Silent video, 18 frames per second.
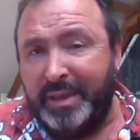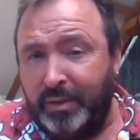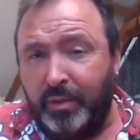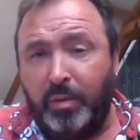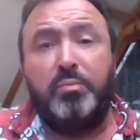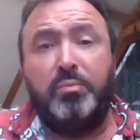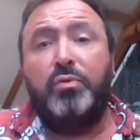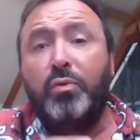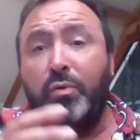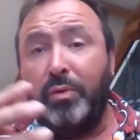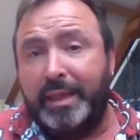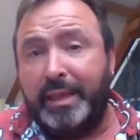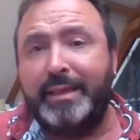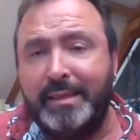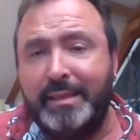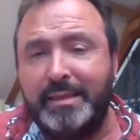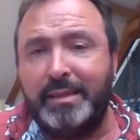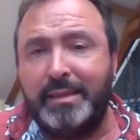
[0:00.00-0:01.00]
you know,
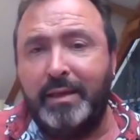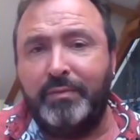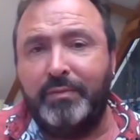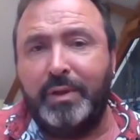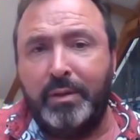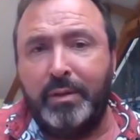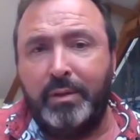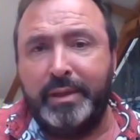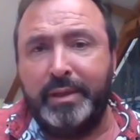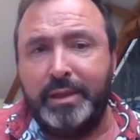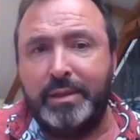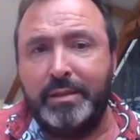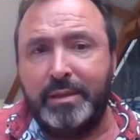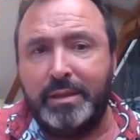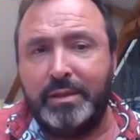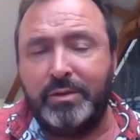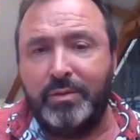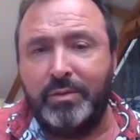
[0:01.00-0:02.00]
broadly conceived the knowledge
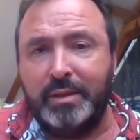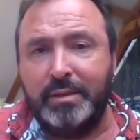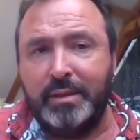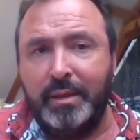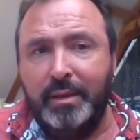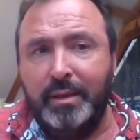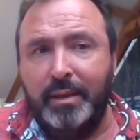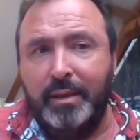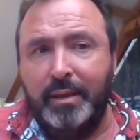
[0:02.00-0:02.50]
industries.